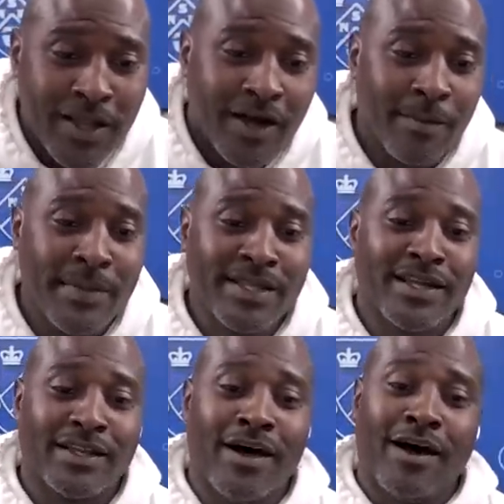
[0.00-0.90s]
Amid
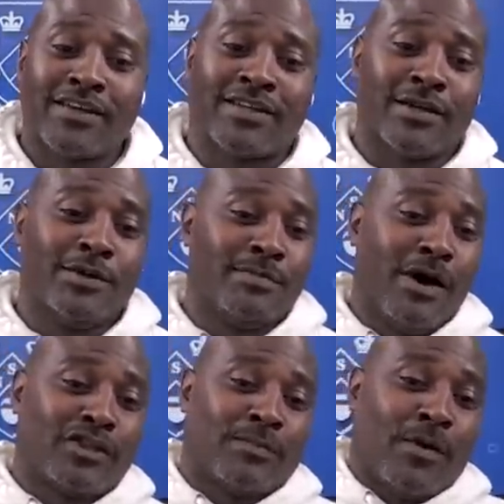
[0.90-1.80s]
the lawsuit,
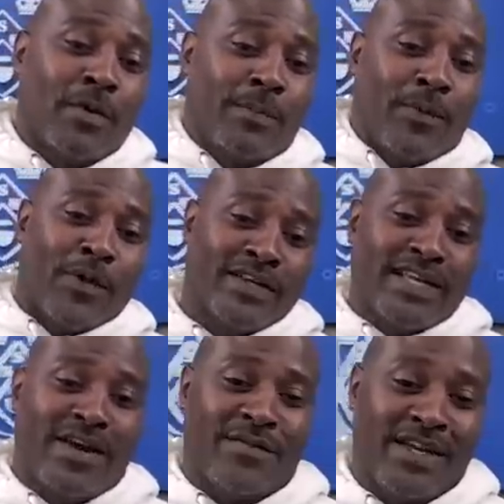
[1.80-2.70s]
multiple reports
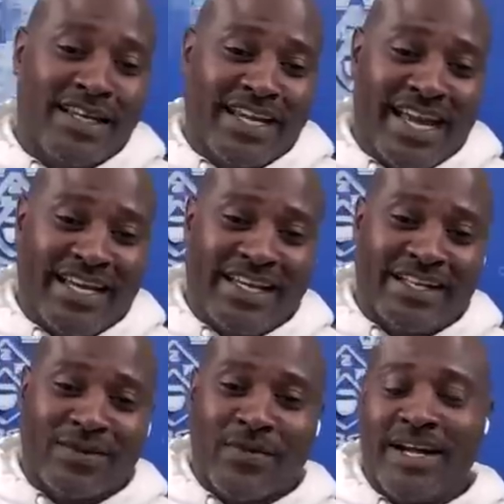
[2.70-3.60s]
have indicated
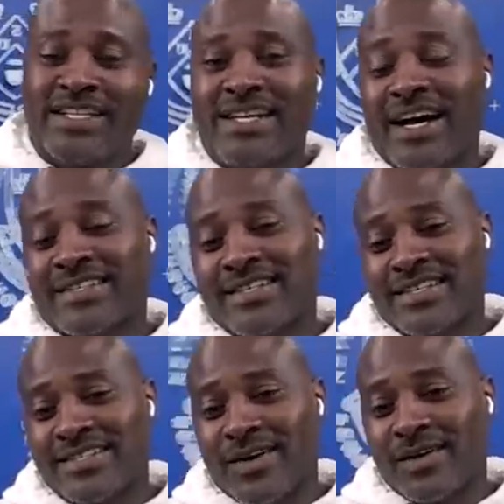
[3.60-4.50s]
that Dwayne Johnson
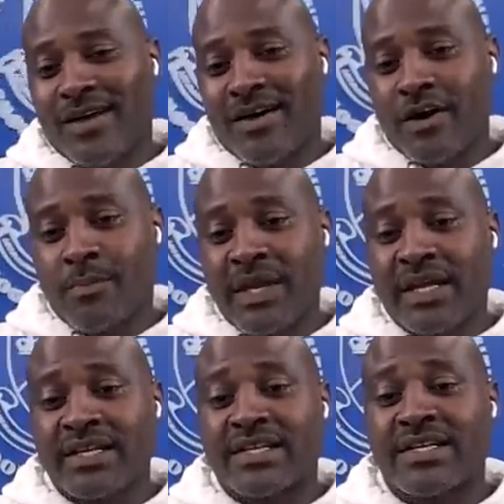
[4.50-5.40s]
is no longer being
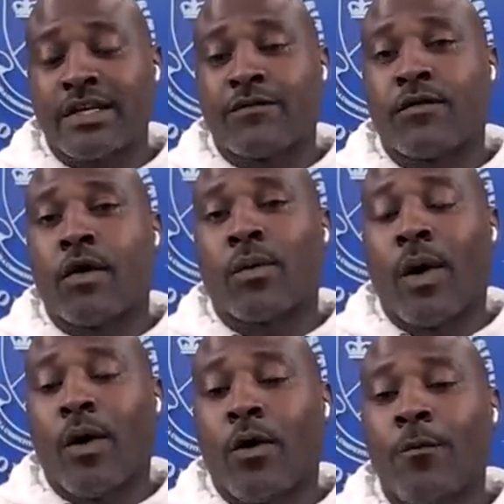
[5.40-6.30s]
considered for a
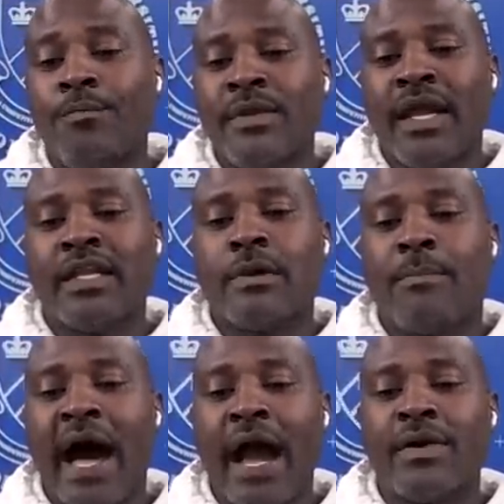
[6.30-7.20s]
role in the
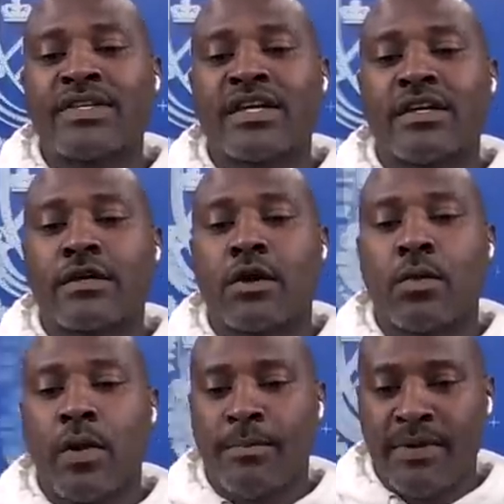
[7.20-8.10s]
Pirates of the
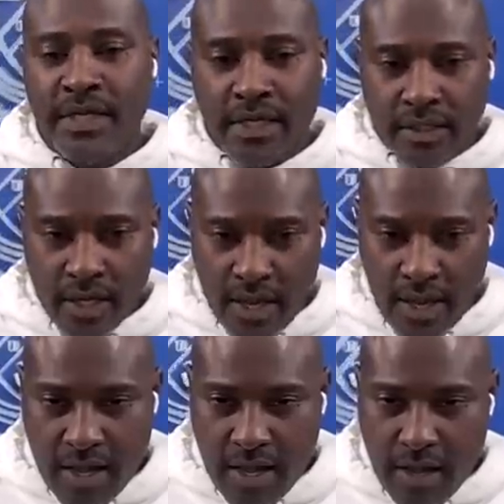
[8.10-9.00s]
Caribbean.
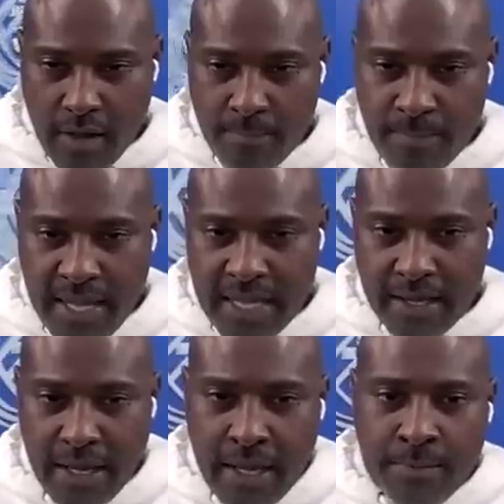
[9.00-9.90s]
Oh, man.
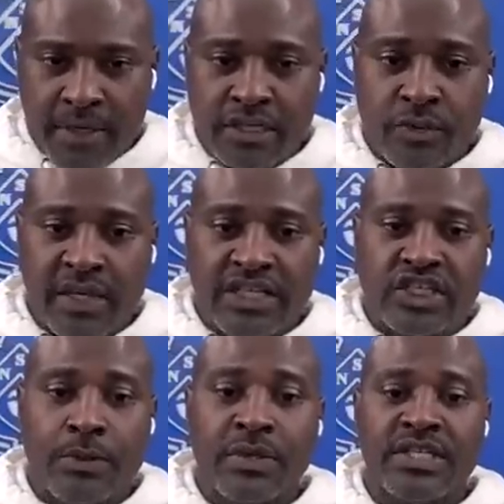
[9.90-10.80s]
But his
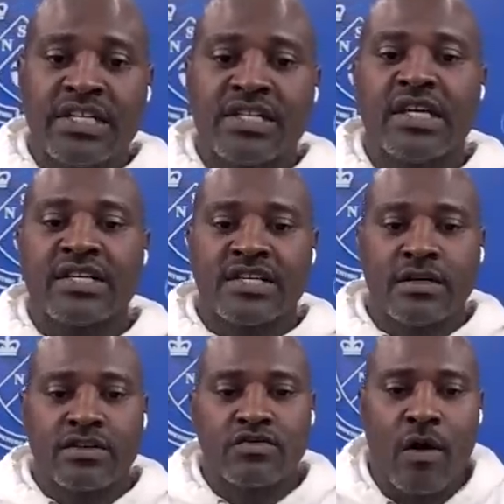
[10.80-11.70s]
relationship with Disney is
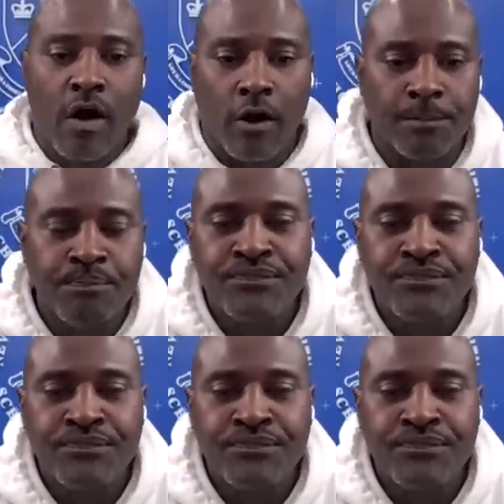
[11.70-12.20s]
still strong.